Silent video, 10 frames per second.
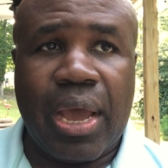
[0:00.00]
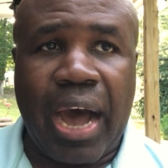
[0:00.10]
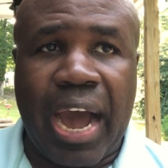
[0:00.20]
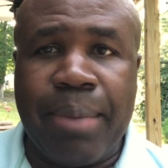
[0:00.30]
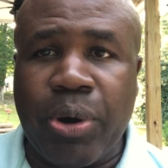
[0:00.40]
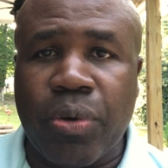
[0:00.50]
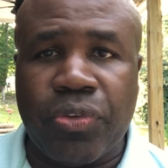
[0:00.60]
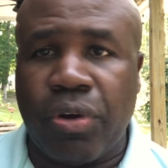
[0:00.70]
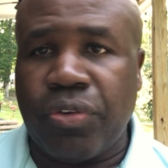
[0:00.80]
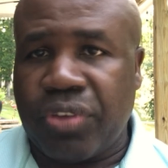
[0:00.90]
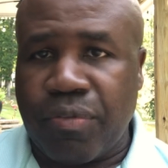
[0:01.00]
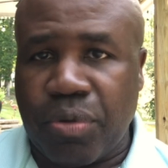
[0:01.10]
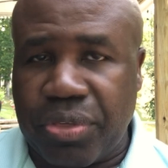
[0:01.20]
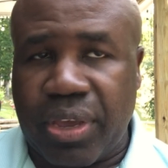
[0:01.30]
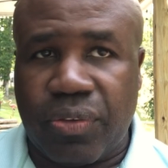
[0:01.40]
I'm going to start several
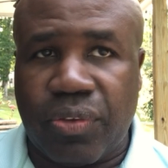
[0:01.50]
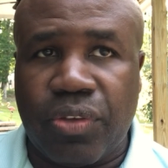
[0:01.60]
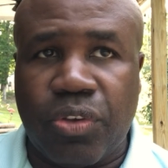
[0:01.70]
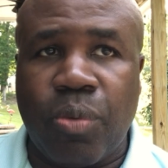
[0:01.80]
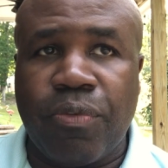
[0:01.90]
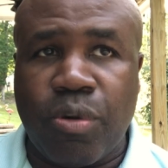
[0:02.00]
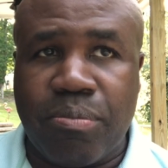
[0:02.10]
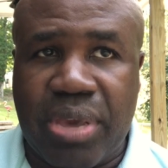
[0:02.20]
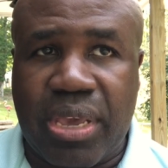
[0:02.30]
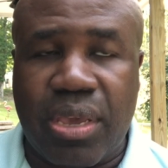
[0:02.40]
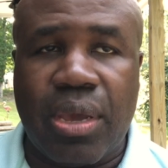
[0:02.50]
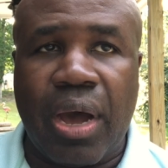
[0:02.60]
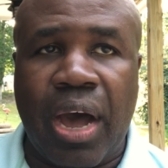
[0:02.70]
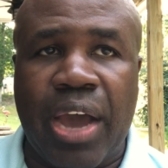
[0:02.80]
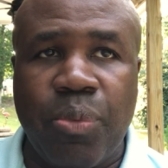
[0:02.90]
things. So for me,
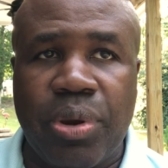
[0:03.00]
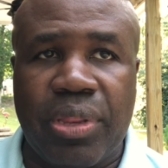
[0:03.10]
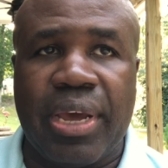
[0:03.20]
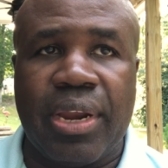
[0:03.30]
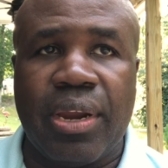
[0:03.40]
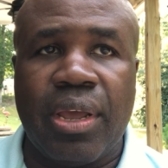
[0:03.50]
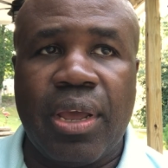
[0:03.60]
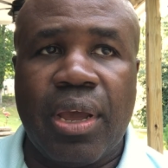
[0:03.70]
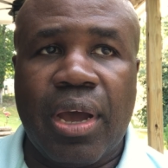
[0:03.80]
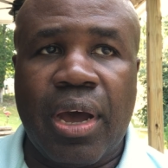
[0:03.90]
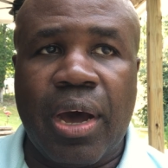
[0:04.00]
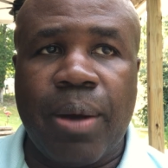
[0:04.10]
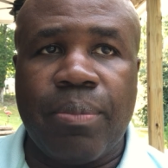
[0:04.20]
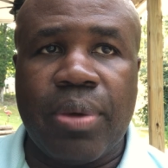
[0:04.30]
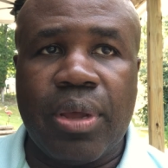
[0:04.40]
I would then
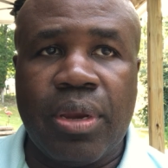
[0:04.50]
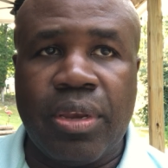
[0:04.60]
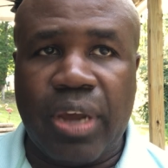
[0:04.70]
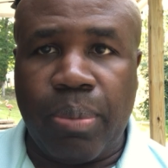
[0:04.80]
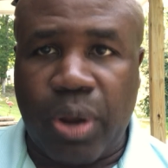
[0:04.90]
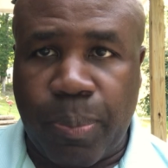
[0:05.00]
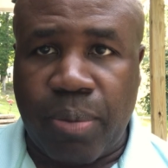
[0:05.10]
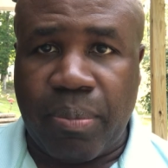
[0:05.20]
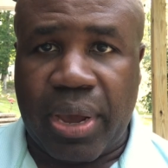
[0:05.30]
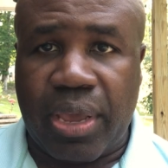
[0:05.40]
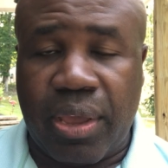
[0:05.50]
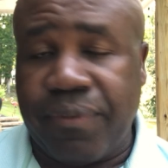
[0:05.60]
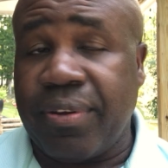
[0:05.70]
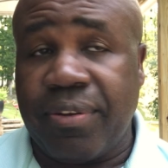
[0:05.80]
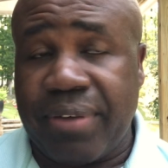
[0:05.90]
um, double up on my, in,
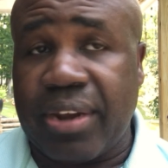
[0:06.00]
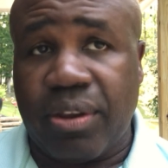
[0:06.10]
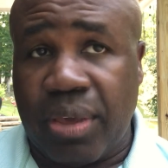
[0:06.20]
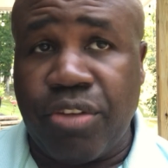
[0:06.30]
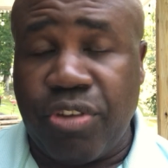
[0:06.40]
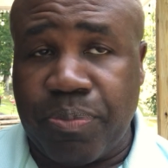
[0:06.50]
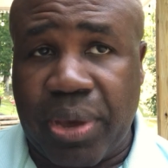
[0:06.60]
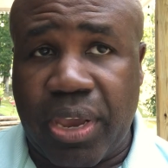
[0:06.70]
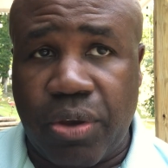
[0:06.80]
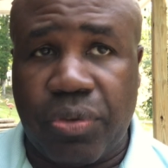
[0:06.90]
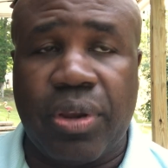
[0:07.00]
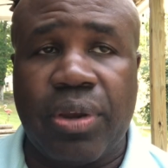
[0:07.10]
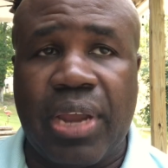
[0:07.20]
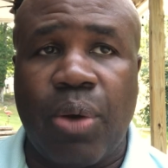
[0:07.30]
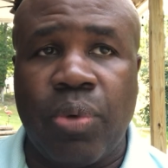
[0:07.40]
in fact, increase my quercetin.
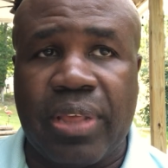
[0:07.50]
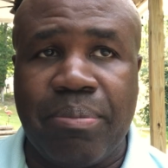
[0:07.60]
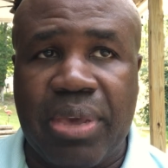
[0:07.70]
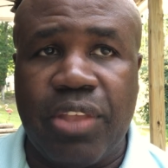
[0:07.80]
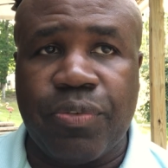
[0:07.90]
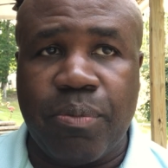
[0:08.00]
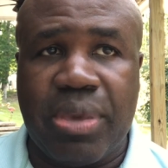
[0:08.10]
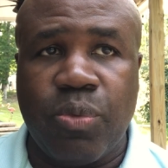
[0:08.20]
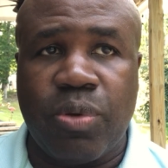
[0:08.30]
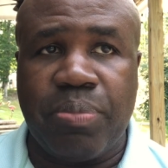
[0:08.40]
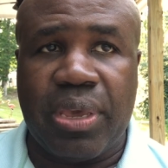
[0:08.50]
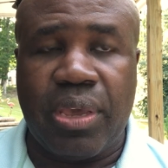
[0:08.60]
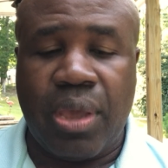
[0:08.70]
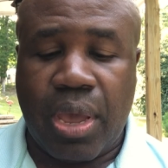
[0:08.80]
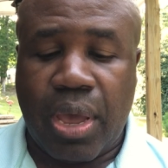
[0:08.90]
Now, what that means for me would
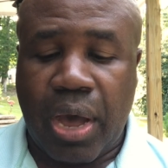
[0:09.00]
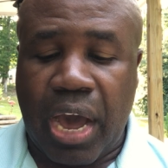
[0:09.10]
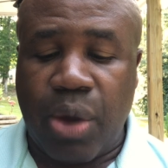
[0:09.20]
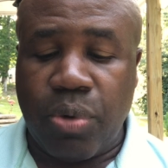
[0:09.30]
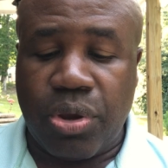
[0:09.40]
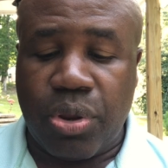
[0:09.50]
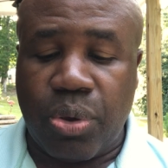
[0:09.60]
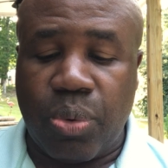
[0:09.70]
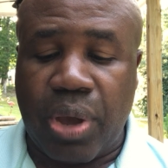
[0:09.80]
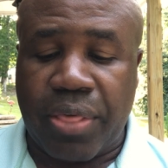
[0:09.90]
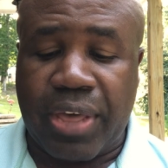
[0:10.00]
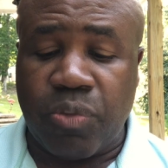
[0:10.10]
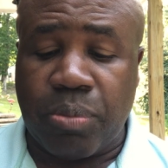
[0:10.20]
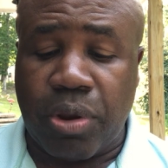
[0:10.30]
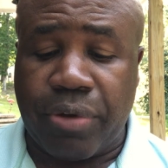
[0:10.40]
be I would do a
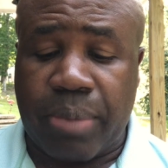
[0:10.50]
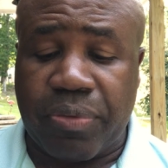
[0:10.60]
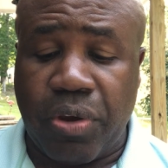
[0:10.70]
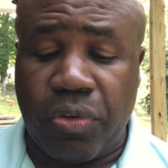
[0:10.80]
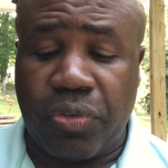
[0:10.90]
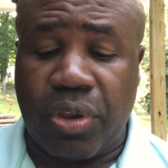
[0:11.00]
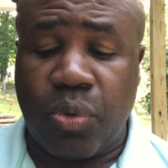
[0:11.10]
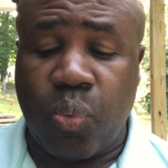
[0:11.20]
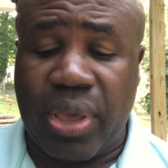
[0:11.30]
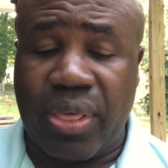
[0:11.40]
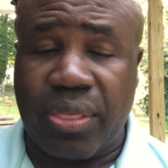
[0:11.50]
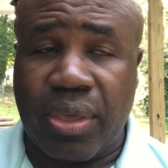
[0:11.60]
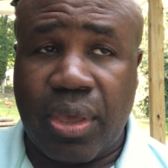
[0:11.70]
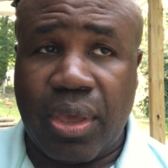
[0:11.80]
thousand milligrams of quercetin with